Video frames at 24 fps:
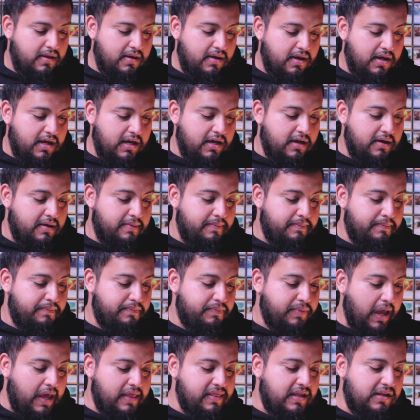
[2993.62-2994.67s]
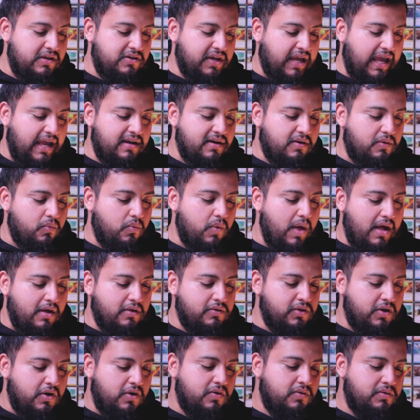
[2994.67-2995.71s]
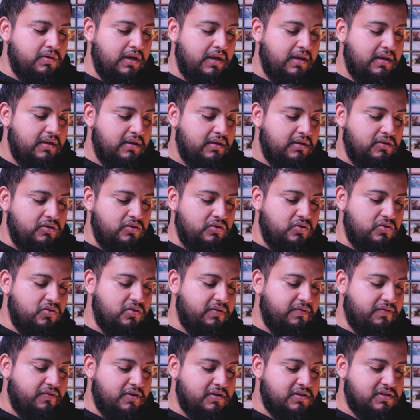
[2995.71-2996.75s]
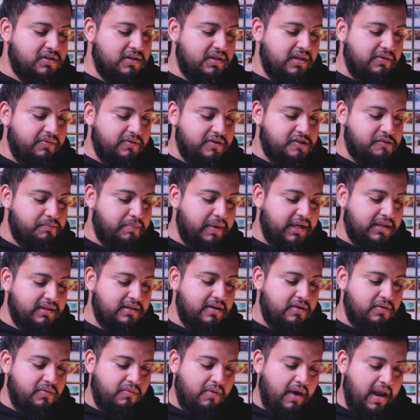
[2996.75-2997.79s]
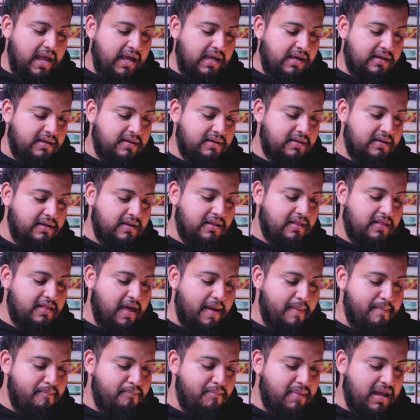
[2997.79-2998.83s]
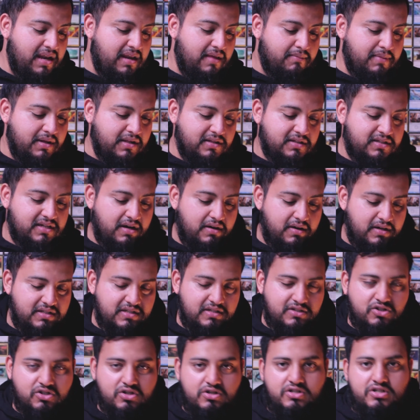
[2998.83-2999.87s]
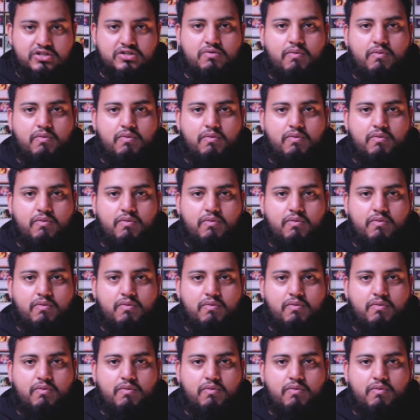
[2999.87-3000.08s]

And then you gain a well-known, universally respected rank that many militaries and churches